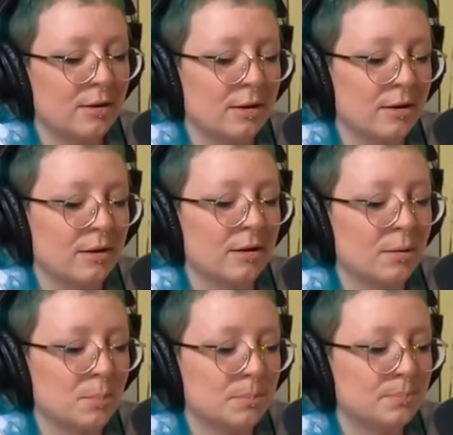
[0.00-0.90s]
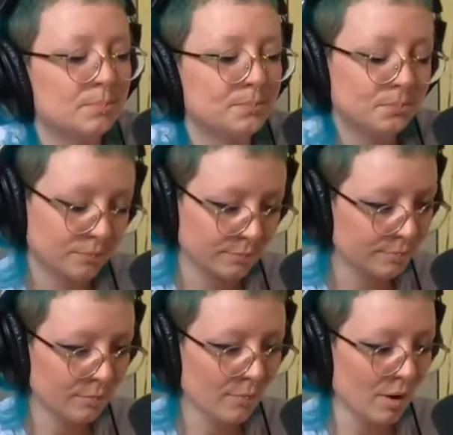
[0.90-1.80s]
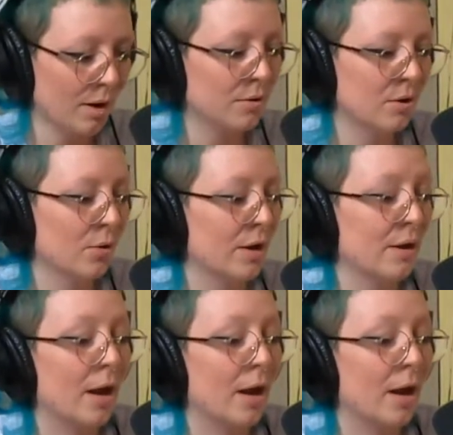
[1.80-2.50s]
I don't know,